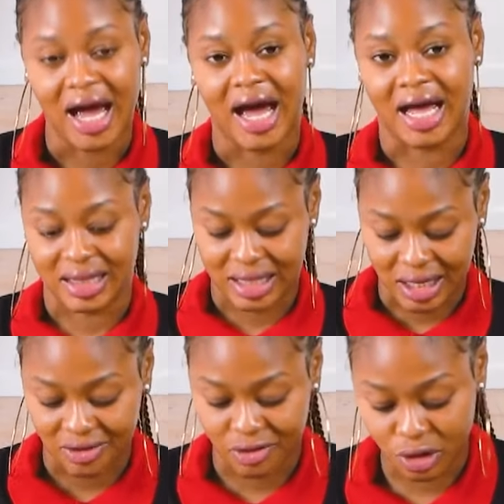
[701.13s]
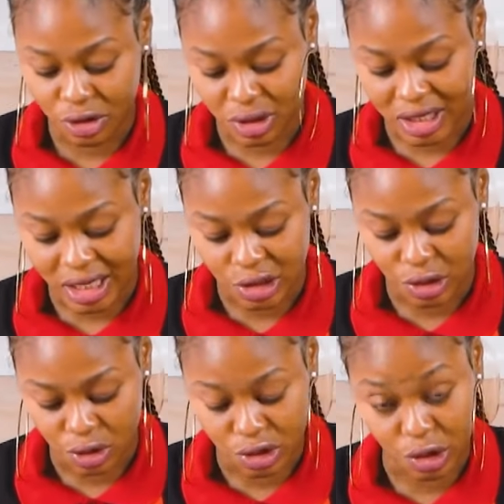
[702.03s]
And then for you to get
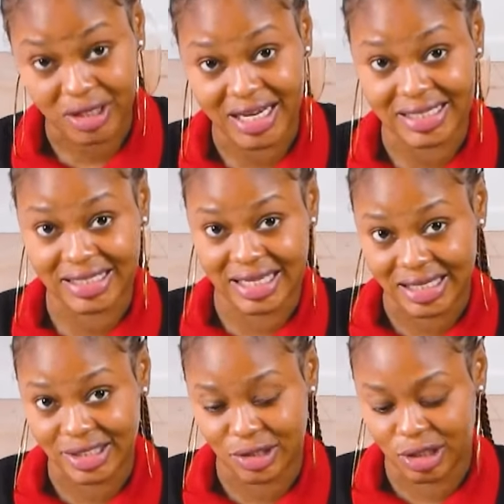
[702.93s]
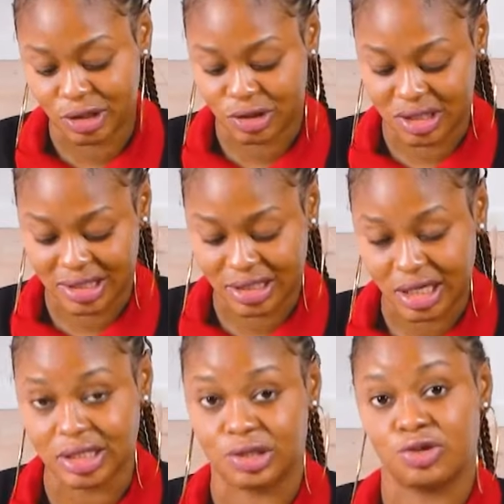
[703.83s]
your doneness test, you need to insert
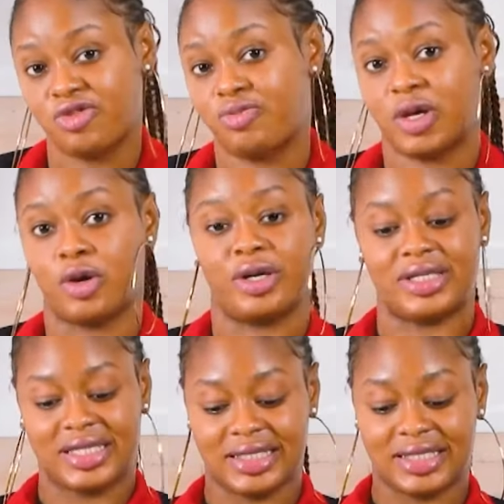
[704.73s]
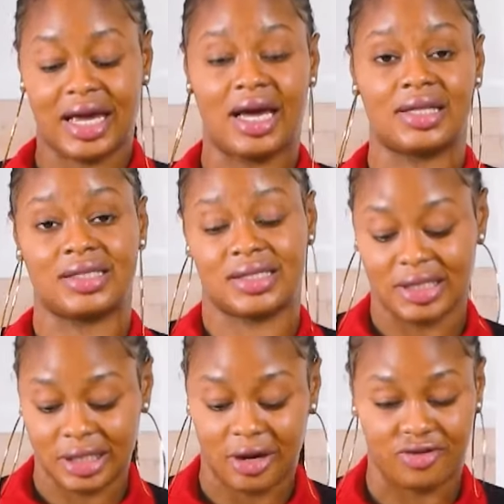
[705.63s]
a toothpick or a tester at the
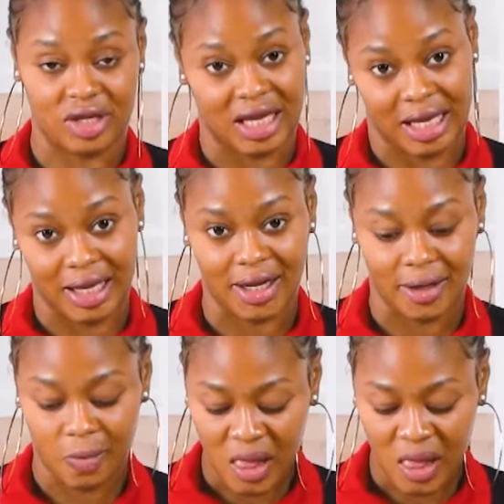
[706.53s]
center of the cake.